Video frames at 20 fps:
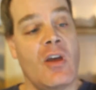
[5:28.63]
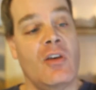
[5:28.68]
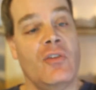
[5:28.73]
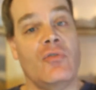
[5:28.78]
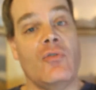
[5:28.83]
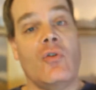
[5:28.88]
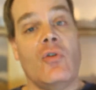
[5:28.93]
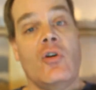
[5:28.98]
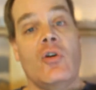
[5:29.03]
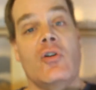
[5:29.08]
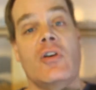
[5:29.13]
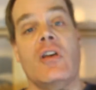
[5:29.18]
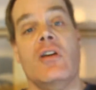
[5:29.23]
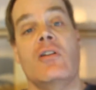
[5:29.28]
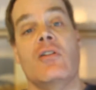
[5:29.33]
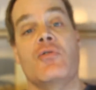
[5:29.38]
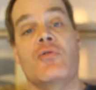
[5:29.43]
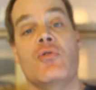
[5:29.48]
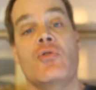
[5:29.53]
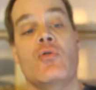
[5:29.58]
So he'll get
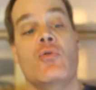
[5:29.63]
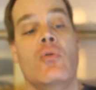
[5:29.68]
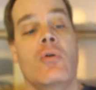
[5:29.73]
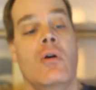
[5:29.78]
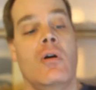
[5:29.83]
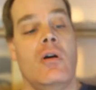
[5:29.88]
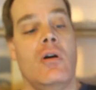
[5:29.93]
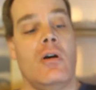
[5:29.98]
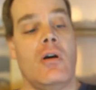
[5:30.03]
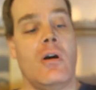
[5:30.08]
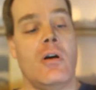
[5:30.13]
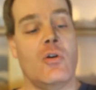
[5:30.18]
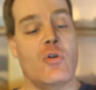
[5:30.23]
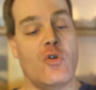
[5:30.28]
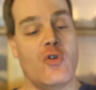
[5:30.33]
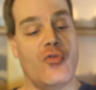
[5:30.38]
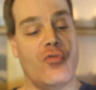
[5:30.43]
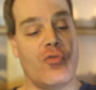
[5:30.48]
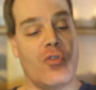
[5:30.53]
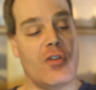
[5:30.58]
a new
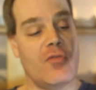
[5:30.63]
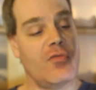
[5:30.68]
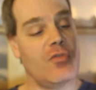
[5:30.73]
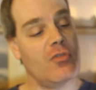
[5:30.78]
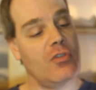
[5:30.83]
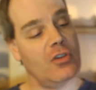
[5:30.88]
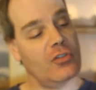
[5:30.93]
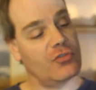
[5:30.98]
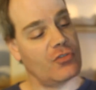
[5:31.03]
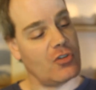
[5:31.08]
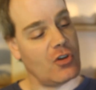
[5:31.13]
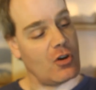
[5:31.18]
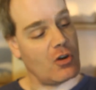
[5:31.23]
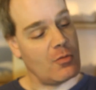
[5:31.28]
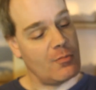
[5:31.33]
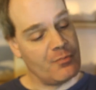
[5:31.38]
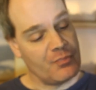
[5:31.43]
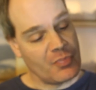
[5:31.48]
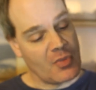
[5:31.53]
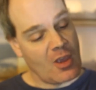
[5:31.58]
girlfriend for this
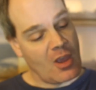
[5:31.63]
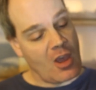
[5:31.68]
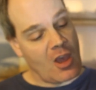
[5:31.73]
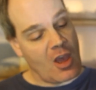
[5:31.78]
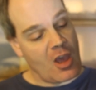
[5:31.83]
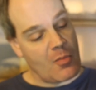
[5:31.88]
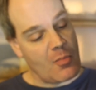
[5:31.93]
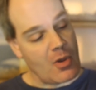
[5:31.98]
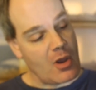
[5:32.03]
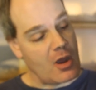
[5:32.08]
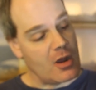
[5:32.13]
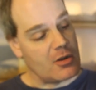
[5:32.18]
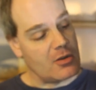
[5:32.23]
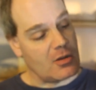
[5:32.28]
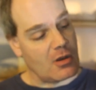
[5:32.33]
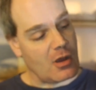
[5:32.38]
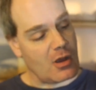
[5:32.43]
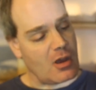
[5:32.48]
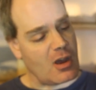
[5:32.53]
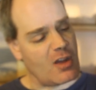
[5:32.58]
year, but
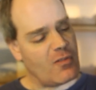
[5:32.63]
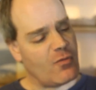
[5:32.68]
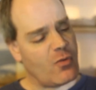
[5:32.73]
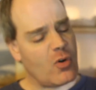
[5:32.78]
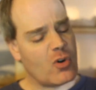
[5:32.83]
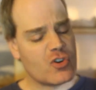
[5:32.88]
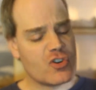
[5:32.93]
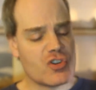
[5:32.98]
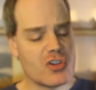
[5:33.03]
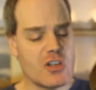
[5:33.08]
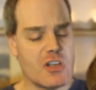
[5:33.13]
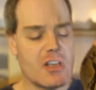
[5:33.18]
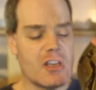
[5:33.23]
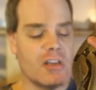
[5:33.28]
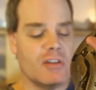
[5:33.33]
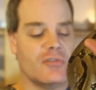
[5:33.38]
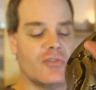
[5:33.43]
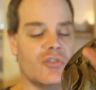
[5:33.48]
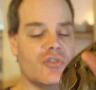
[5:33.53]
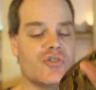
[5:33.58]
unfortunately
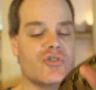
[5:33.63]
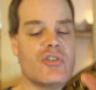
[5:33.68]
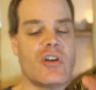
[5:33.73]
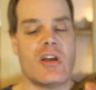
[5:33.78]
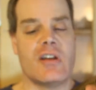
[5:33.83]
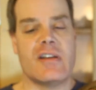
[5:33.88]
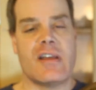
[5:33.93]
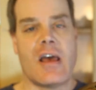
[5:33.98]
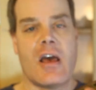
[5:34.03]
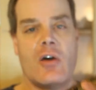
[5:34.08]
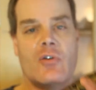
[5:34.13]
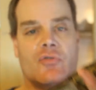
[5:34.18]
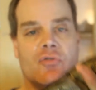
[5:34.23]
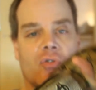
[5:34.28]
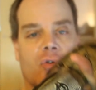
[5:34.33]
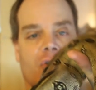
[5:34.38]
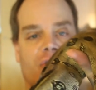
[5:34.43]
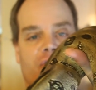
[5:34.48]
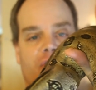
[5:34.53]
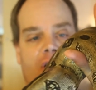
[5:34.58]
he's in shed now,
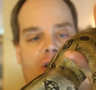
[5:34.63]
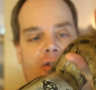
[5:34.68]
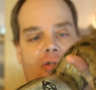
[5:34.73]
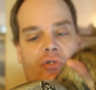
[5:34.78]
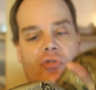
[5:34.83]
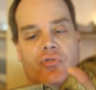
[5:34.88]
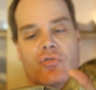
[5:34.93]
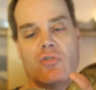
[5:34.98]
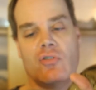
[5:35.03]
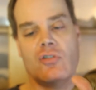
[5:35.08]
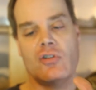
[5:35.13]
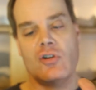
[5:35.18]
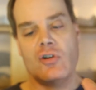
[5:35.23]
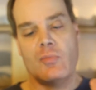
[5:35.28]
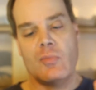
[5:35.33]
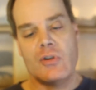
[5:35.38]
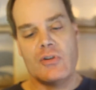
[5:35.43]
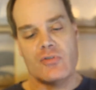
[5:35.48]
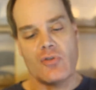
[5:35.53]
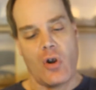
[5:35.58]
so his colors are a little
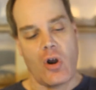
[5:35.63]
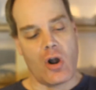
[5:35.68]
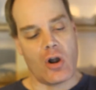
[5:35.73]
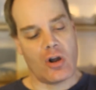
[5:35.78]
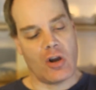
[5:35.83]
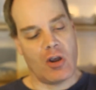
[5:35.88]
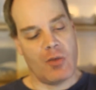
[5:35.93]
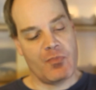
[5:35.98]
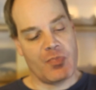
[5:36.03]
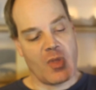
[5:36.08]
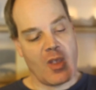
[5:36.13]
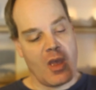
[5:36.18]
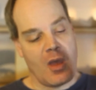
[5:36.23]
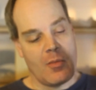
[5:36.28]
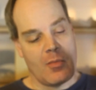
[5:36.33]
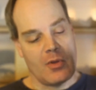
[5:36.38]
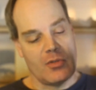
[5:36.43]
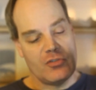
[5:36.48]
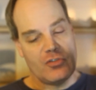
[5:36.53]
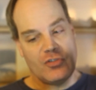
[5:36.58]
bit dark,
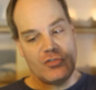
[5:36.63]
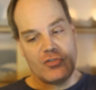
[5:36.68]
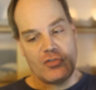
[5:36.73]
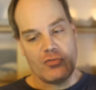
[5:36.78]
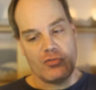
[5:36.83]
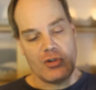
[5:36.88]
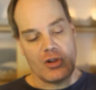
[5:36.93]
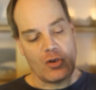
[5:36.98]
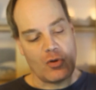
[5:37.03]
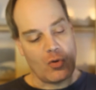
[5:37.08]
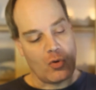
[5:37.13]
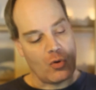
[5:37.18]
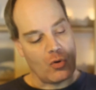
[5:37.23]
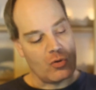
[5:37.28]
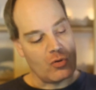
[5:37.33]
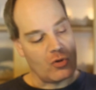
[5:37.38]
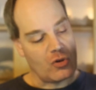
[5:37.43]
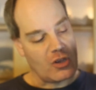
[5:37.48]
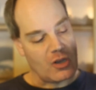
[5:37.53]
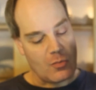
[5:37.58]
but just a really
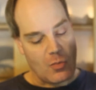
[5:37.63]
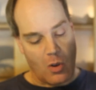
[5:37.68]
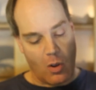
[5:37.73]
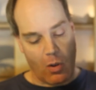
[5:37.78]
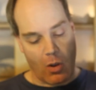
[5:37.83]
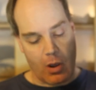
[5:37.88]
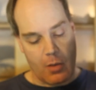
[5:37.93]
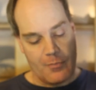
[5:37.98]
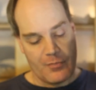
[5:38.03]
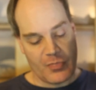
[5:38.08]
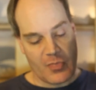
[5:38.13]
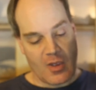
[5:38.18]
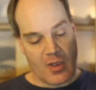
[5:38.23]
cool looking boa.